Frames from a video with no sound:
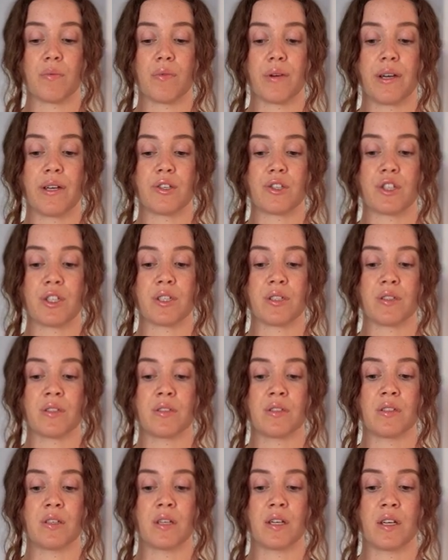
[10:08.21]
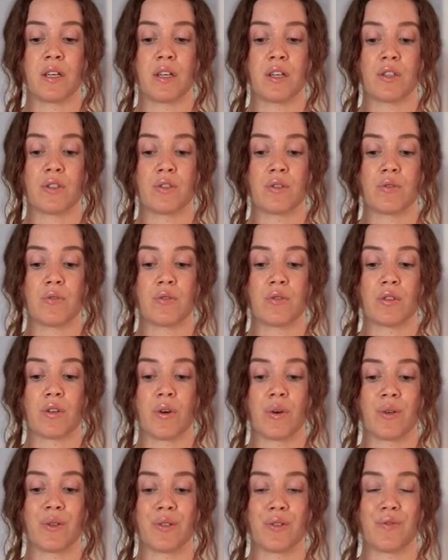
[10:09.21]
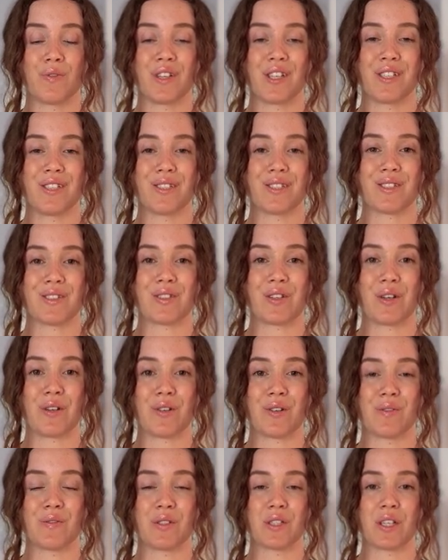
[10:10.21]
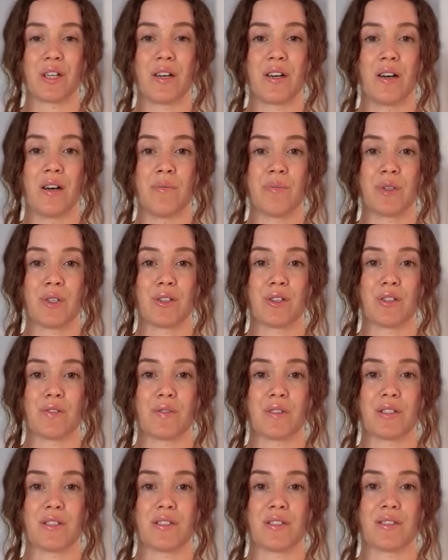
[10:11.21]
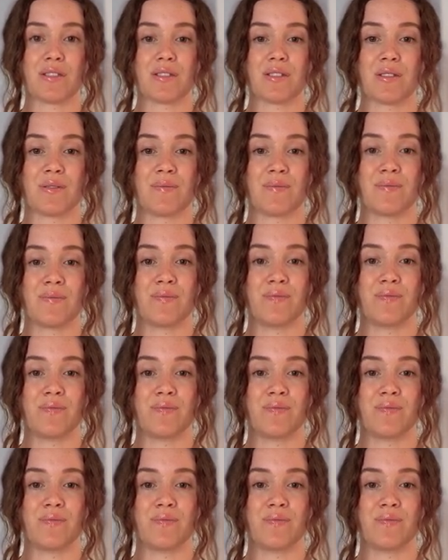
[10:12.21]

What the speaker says: vibration to tone the vagus nerve, to calm the nervous system.